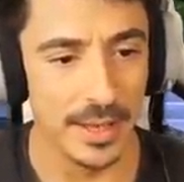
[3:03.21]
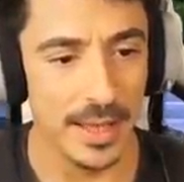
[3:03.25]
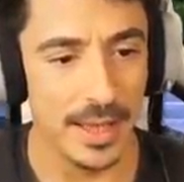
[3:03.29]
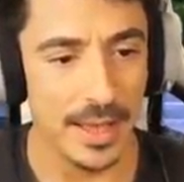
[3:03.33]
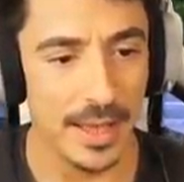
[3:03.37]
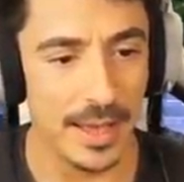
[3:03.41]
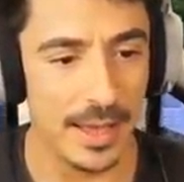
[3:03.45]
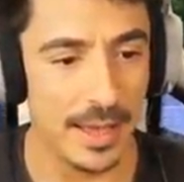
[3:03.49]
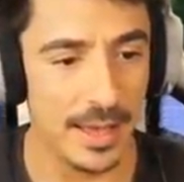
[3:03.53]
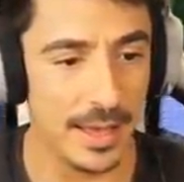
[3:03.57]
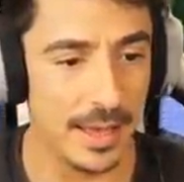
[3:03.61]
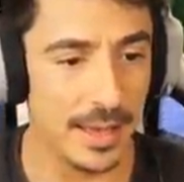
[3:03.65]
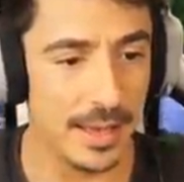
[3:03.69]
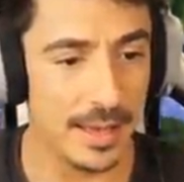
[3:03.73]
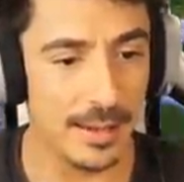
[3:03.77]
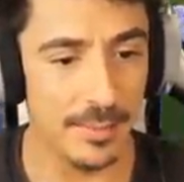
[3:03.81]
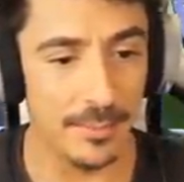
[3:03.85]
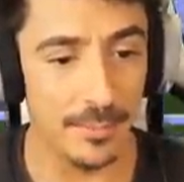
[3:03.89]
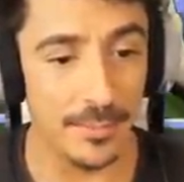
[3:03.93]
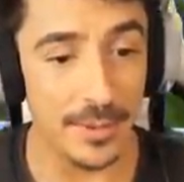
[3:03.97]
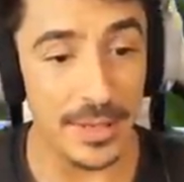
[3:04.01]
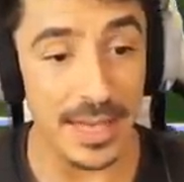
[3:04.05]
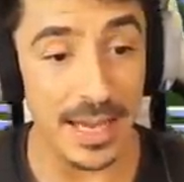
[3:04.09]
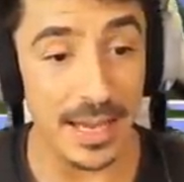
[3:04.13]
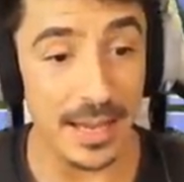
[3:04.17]
Um,
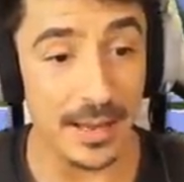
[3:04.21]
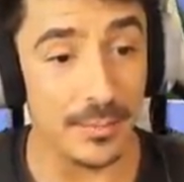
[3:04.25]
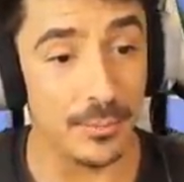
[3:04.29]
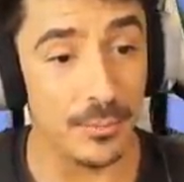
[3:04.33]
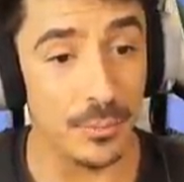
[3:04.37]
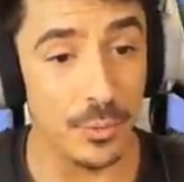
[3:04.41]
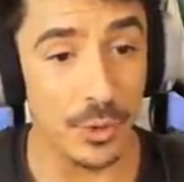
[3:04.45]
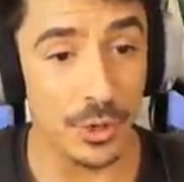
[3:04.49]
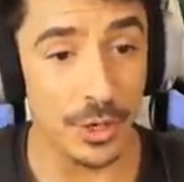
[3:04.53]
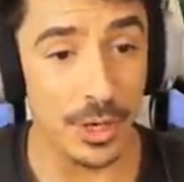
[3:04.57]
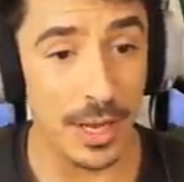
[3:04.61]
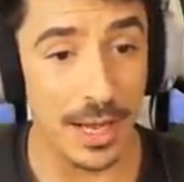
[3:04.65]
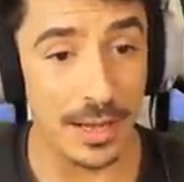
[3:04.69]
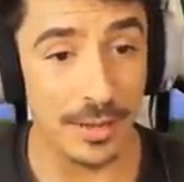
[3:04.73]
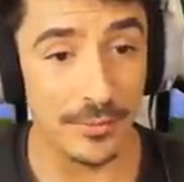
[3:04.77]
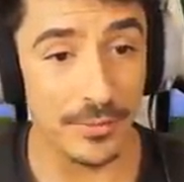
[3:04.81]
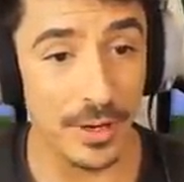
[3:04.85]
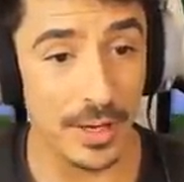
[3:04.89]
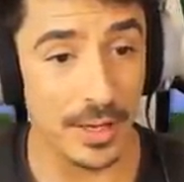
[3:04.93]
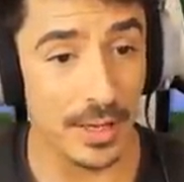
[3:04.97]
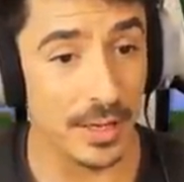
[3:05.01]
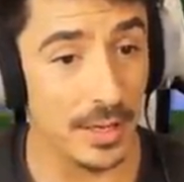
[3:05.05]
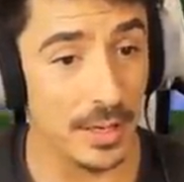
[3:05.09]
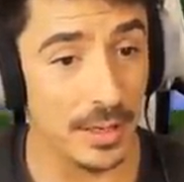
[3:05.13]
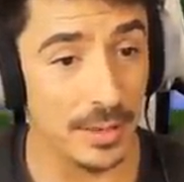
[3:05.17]
but yeah, we're going to have
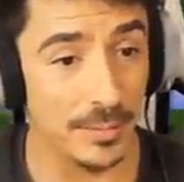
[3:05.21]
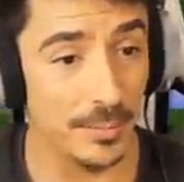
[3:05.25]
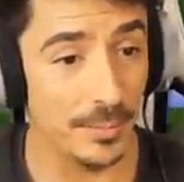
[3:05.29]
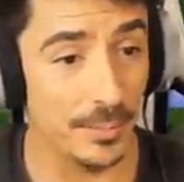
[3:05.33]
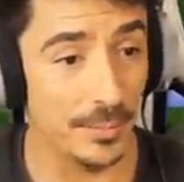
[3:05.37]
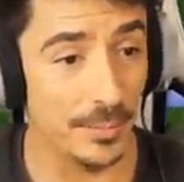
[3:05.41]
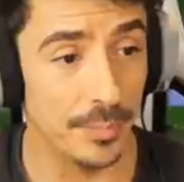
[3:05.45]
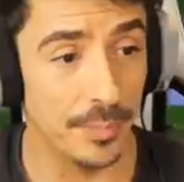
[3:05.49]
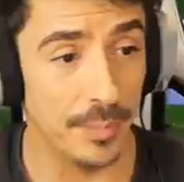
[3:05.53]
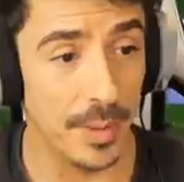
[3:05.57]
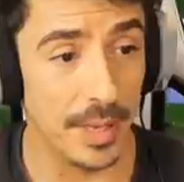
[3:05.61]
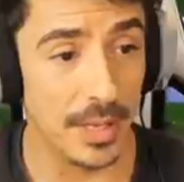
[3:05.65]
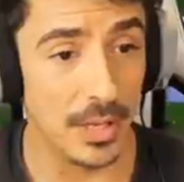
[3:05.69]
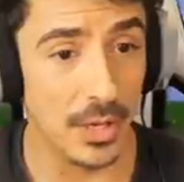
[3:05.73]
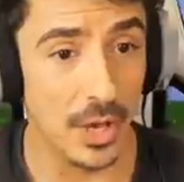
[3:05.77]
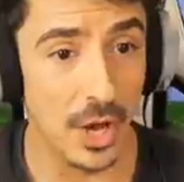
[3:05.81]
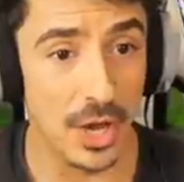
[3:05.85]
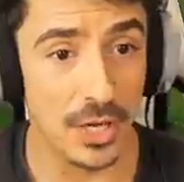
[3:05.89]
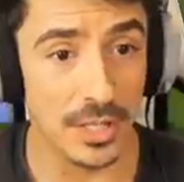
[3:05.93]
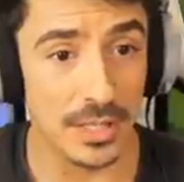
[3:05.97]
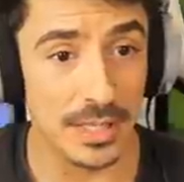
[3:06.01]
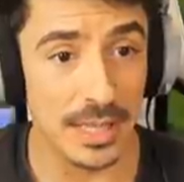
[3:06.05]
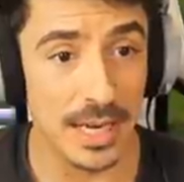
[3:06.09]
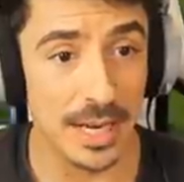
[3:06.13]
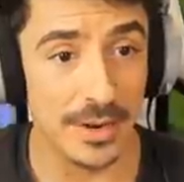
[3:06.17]
like a big
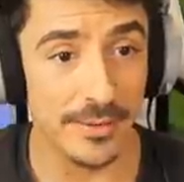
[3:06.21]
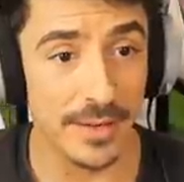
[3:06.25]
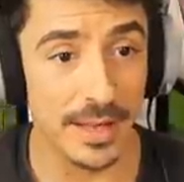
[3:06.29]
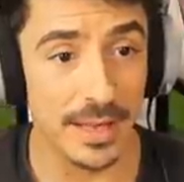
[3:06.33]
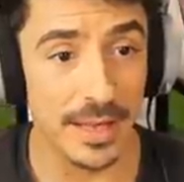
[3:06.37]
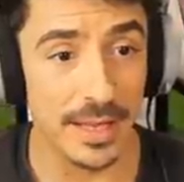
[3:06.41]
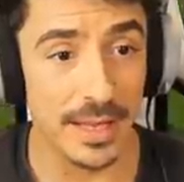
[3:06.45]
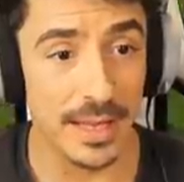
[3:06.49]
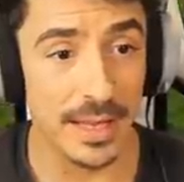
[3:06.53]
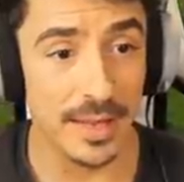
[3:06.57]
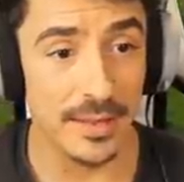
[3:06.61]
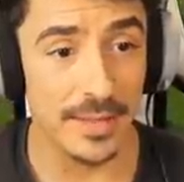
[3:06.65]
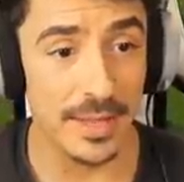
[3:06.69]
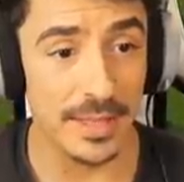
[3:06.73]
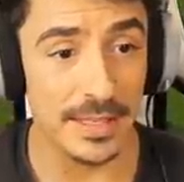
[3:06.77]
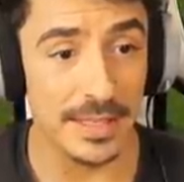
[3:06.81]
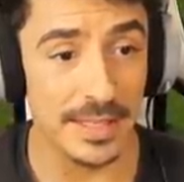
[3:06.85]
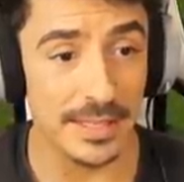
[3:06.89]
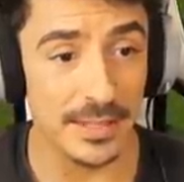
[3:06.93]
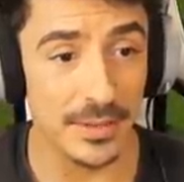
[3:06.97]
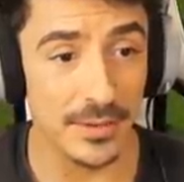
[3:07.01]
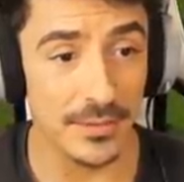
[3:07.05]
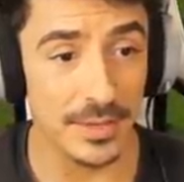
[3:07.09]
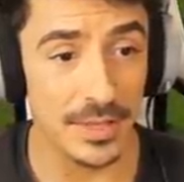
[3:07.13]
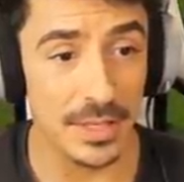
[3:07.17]
garden area here. This
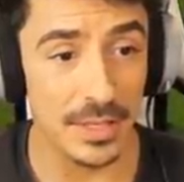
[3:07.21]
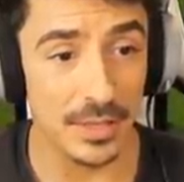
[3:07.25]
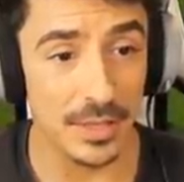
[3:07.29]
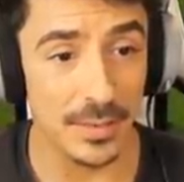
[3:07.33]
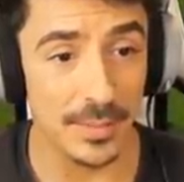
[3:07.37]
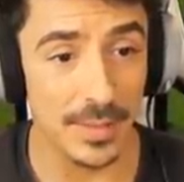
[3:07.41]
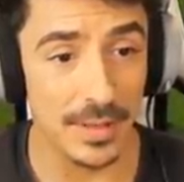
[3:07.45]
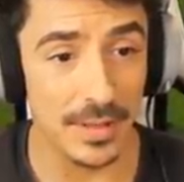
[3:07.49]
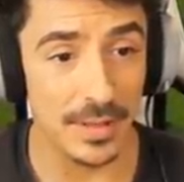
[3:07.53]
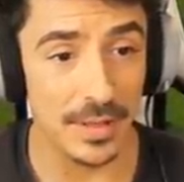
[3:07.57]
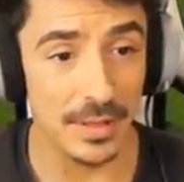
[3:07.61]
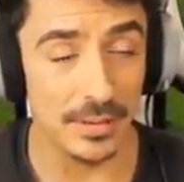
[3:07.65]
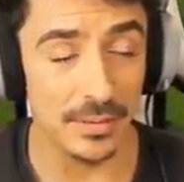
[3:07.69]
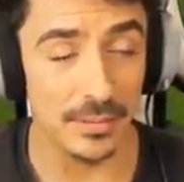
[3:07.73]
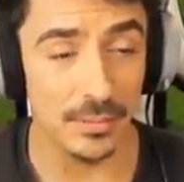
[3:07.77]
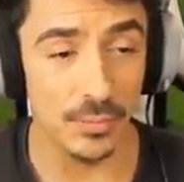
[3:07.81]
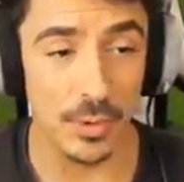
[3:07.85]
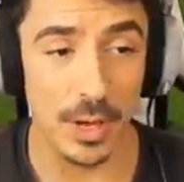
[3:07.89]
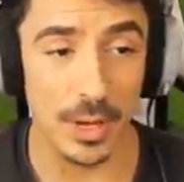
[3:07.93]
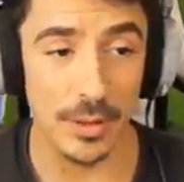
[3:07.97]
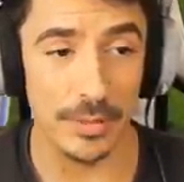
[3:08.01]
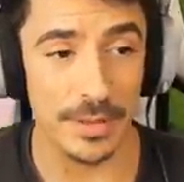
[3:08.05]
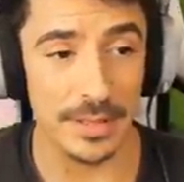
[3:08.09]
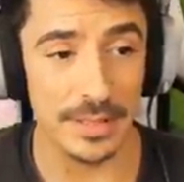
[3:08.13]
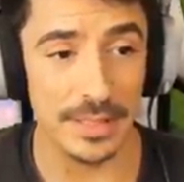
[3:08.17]
is obviously going to be the,
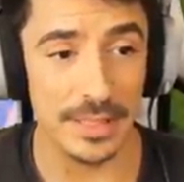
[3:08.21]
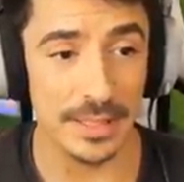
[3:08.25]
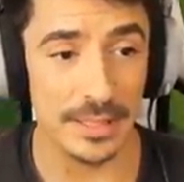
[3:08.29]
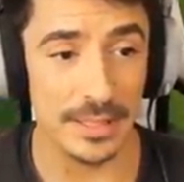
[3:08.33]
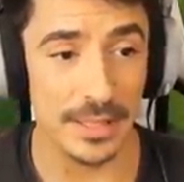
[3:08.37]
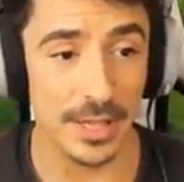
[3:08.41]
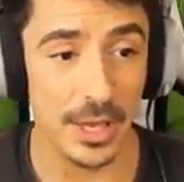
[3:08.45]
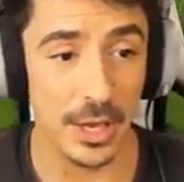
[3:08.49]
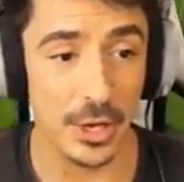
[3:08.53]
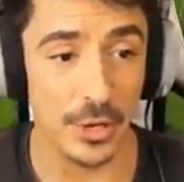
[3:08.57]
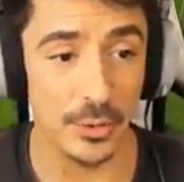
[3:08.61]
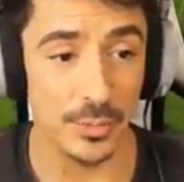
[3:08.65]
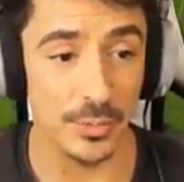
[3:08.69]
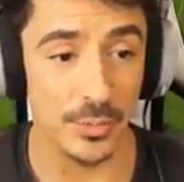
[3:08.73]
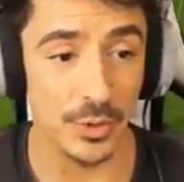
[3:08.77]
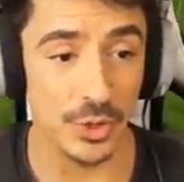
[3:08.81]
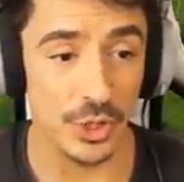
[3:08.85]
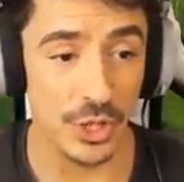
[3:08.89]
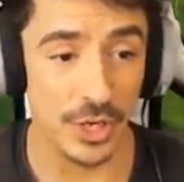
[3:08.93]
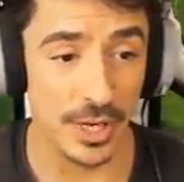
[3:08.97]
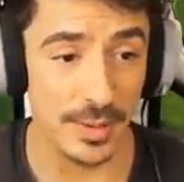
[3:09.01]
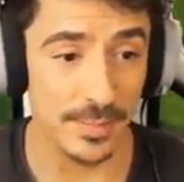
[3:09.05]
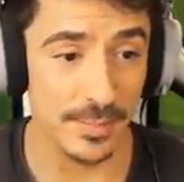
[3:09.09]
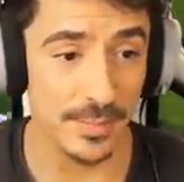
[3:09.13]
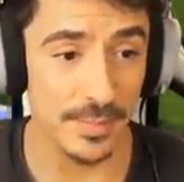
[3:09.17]
well, this is the home
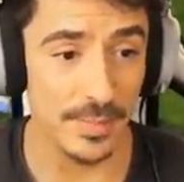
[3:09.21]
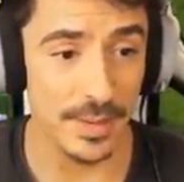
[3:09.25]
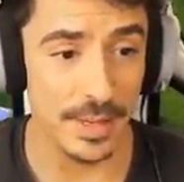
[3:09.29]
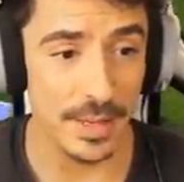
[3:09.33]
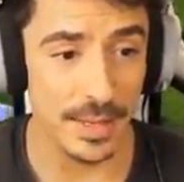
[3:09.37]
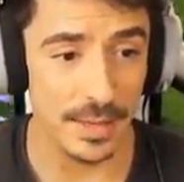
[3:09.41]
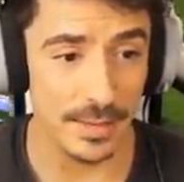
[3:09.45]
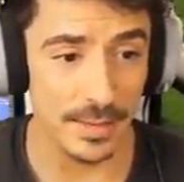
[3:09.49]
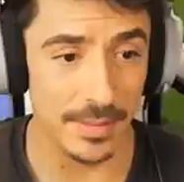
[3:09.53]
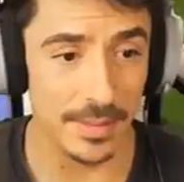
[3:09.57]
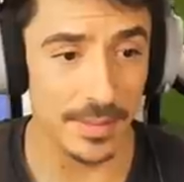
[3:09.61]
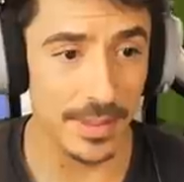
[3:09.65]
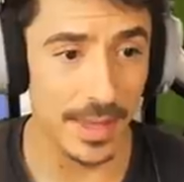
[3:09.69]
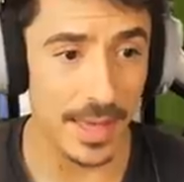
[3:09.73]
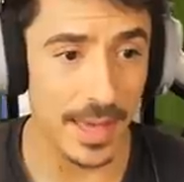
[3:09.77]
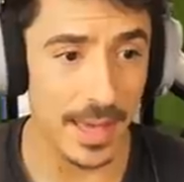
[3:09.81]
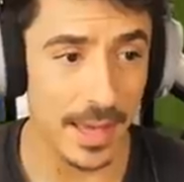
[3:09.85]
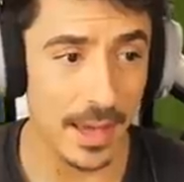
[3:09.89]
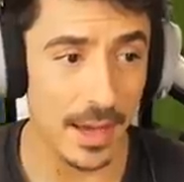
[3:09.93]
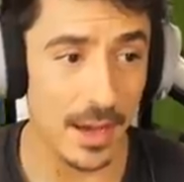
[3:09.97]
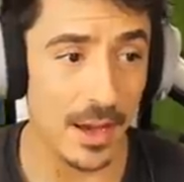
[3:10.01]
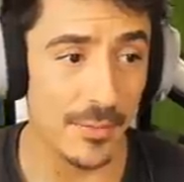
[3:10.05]
gym in there.